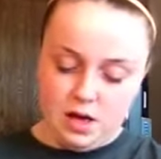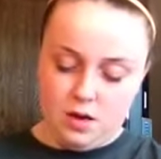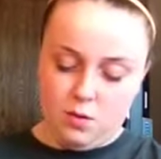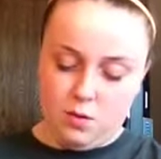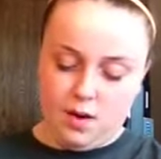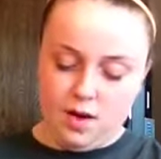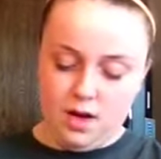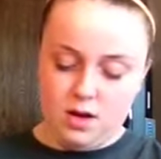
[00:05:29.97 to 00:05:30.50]

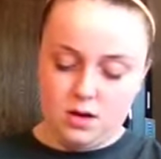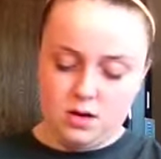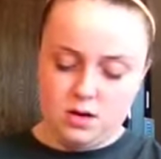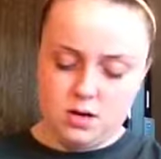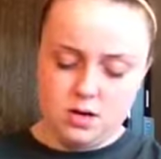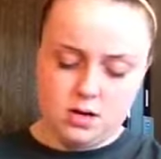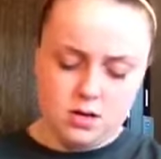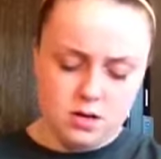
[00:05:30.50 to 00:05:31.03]
Wait,
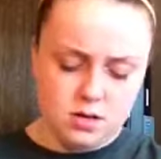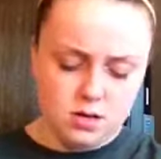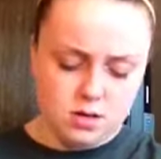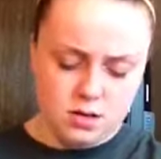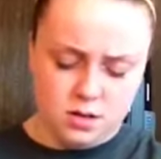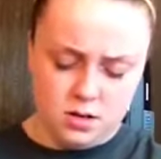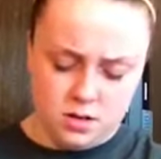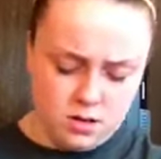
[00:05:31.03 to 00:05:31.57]

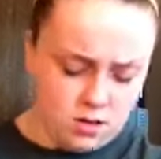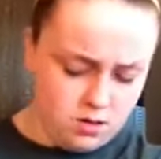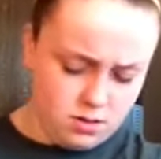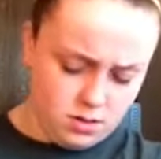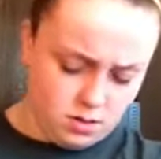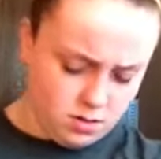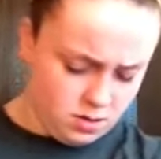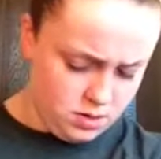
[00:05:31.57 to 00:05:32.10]

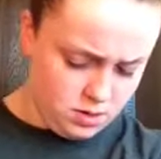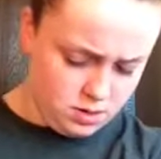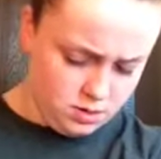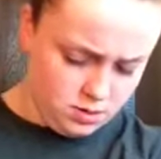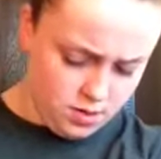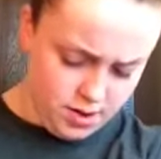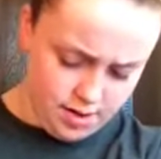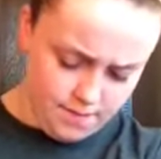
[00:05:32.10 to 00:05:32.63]
can I do
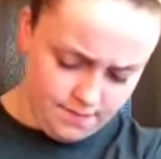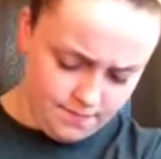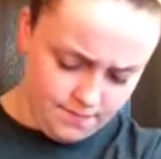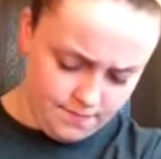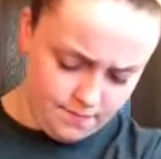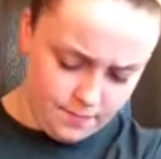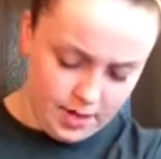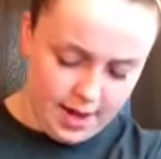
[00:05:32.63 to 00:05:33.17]
that?
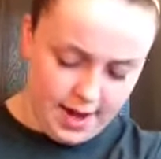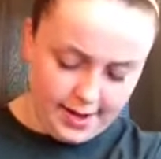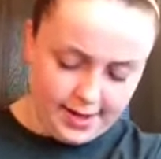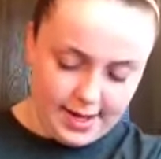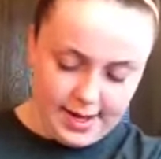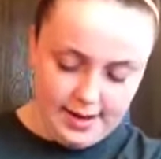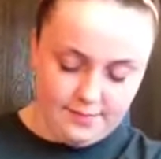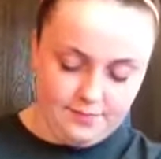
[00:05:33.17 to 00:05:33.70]
Yeah, I
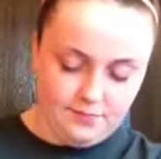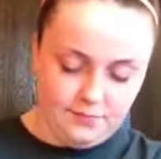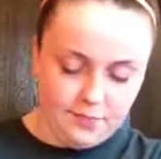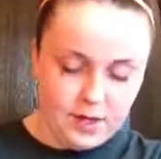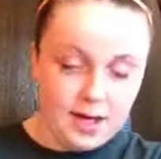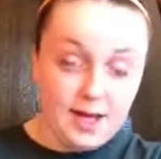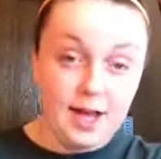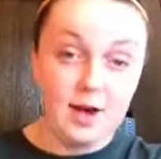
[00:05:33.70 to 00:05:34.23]
can.
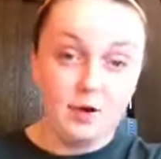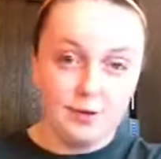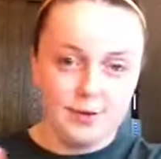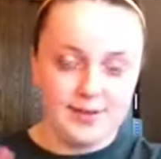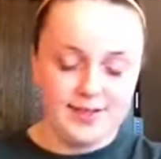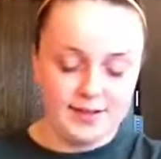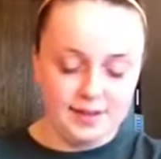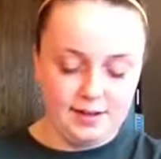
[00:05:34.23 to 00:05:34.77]
One
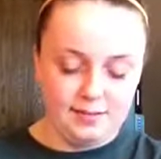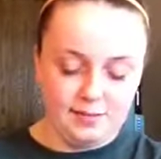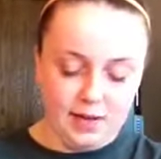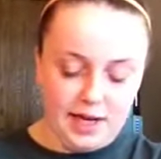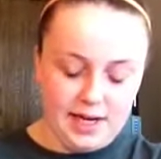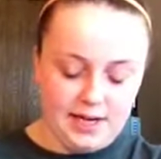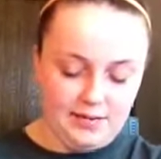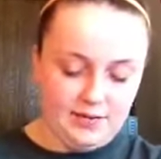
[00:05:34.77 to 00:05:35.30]
second,
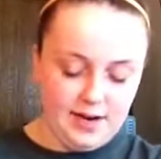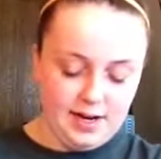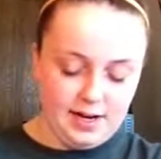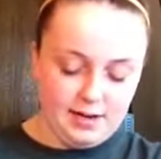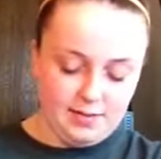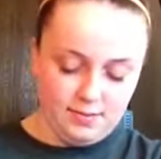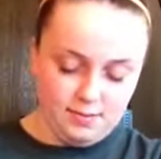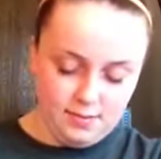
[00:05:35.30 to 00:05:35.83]
I gotta find it.